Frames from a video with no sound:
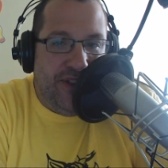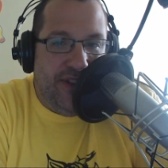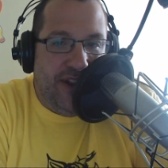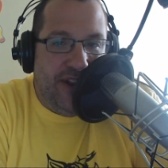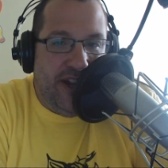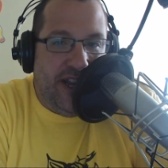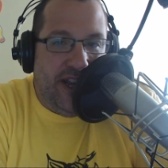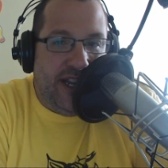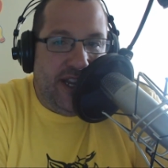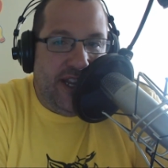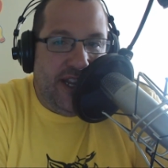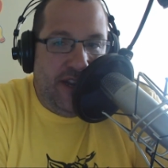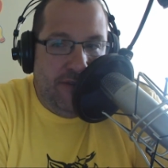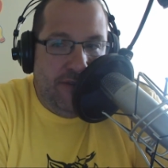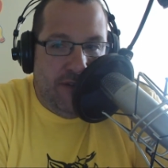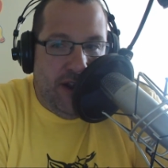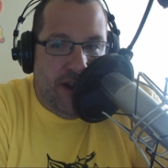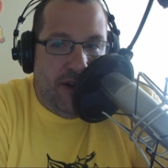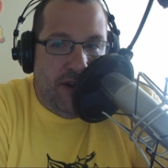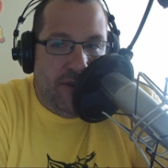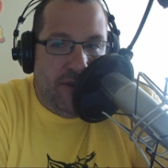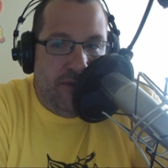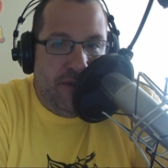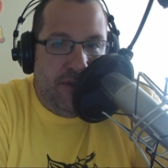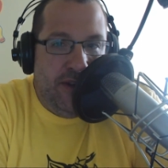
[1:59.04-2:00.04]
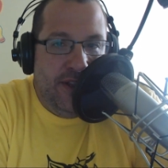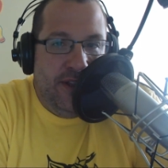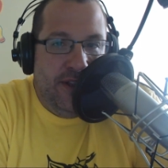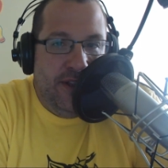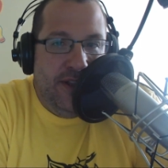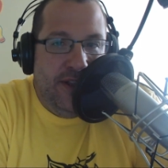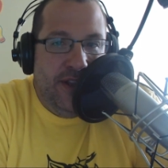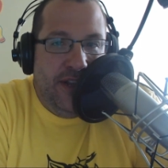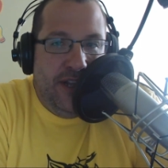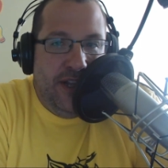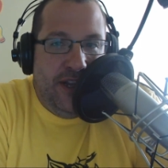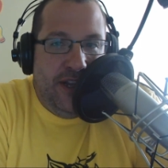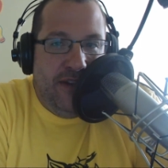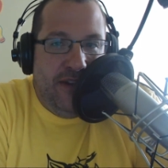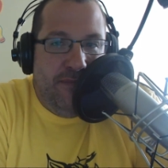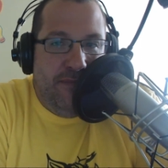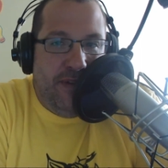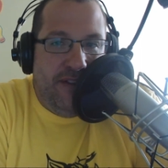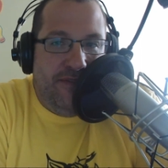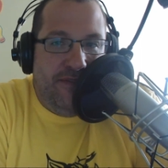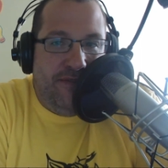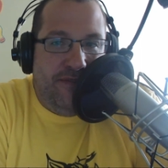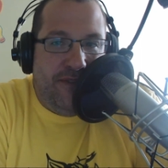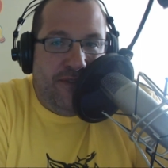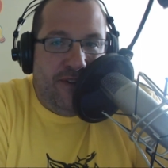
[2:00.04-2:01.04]
a hero,
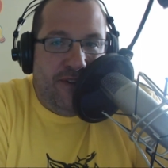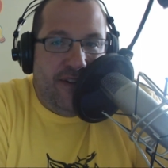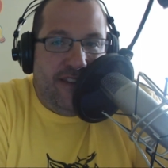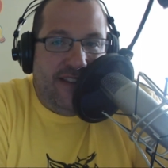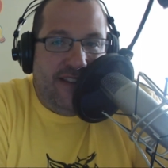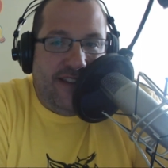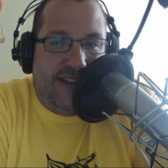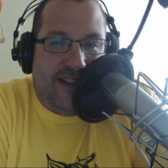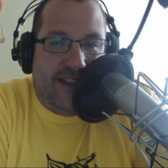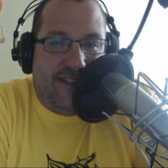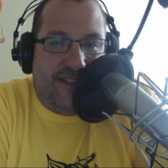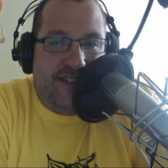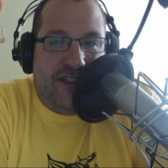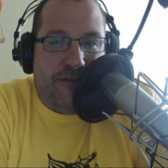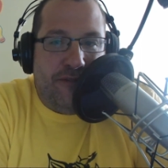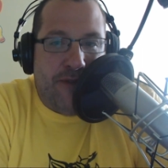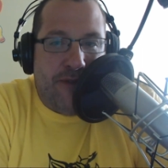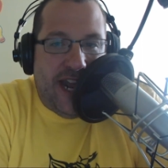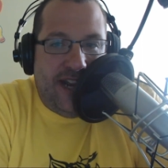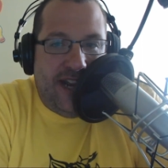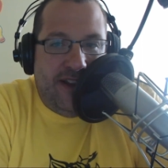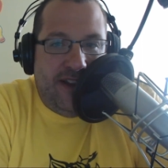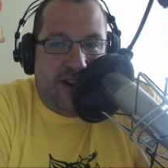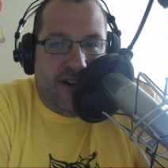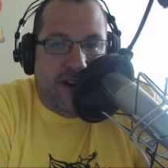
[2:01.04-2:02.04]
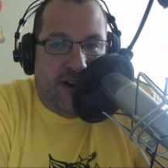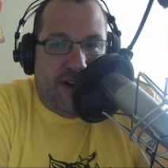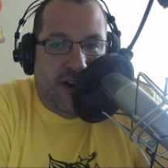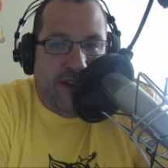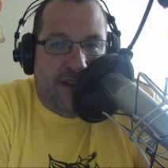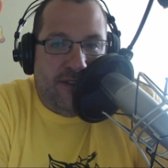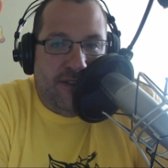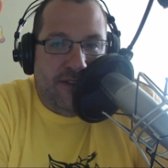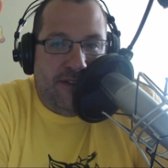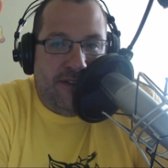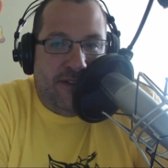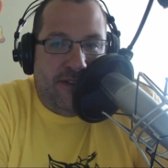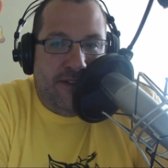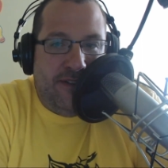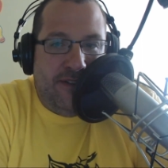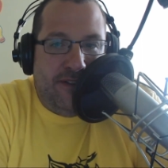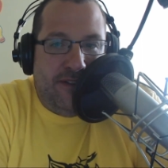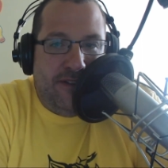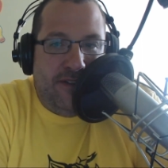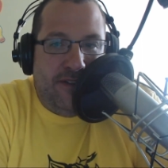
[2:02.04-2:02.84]
but for a six threat cost